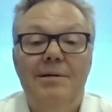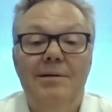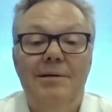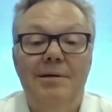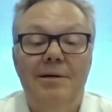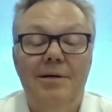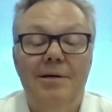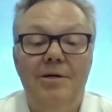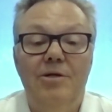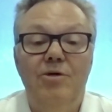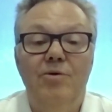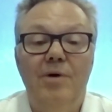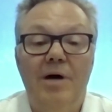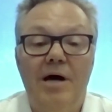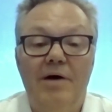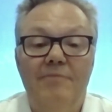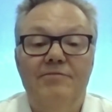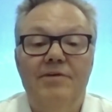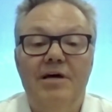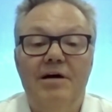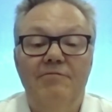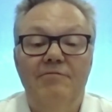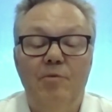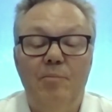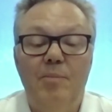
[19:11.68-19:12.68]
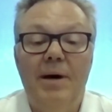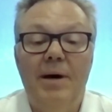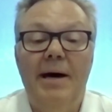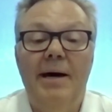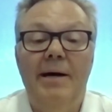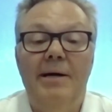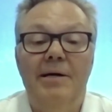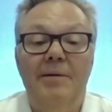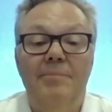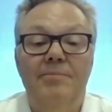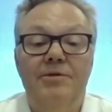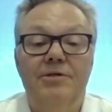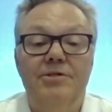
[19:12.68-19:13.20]
Uh, you have to have a
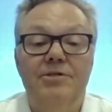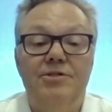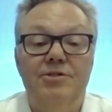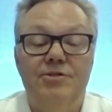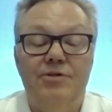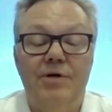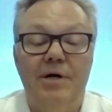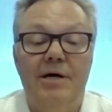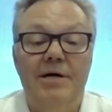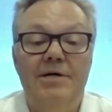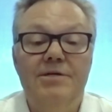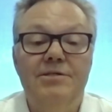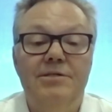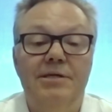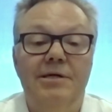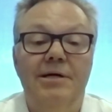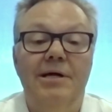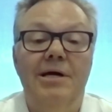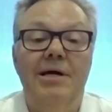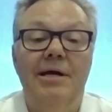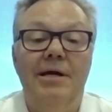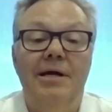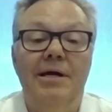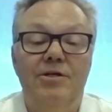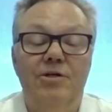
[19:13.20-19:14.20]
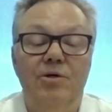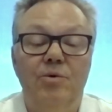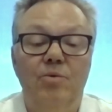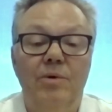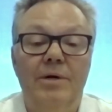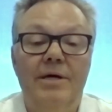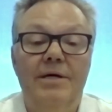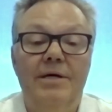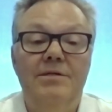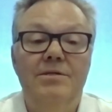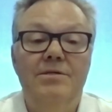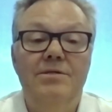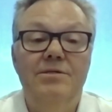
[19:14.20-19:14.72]
backup that you trust that can get you
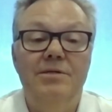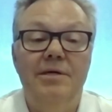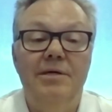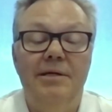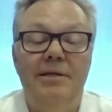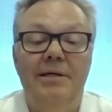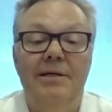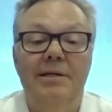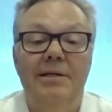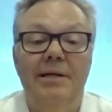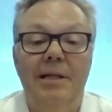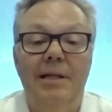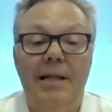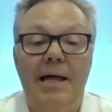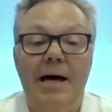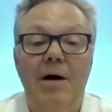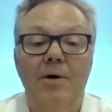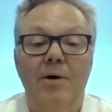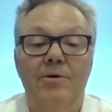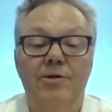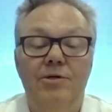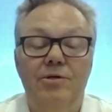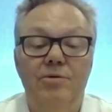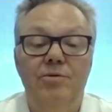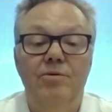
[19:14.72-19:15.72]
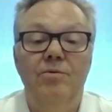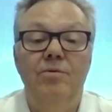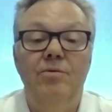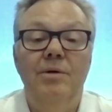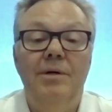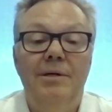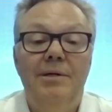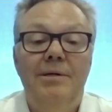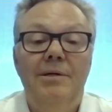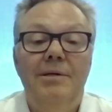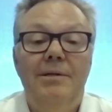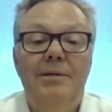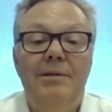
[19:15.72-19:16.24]
wins and can allow you
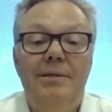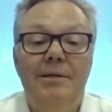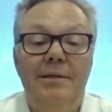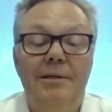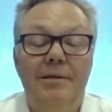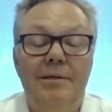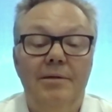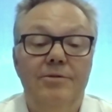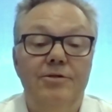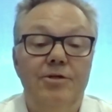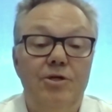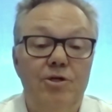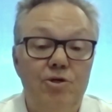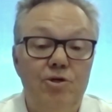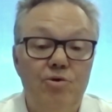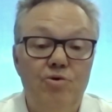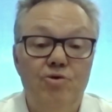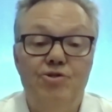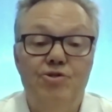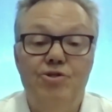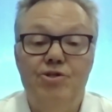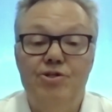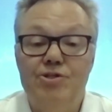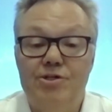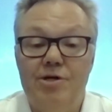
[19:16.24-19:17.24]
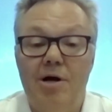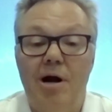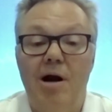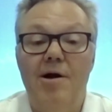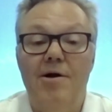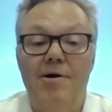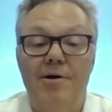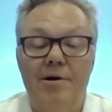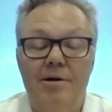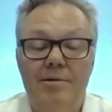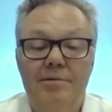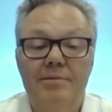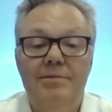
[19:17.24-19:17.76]
uh, to use your
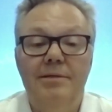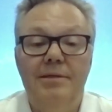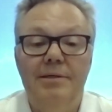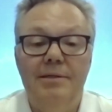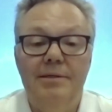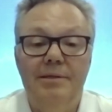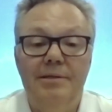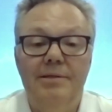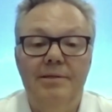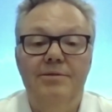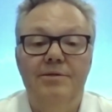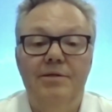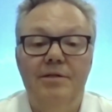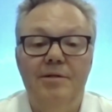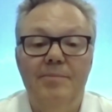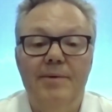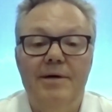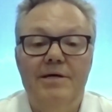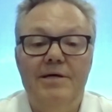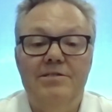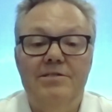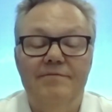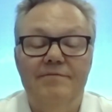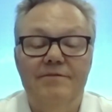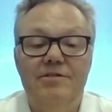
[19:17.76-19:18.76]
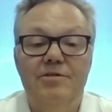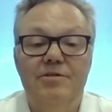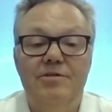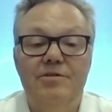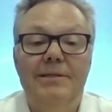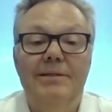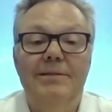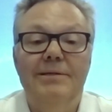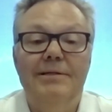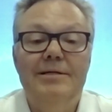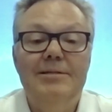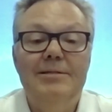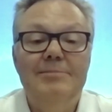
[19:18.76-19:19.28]
starter uh, to the best of his
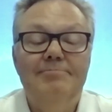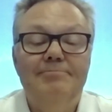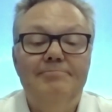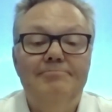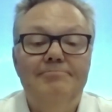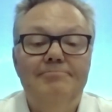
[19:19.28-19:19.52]
ability.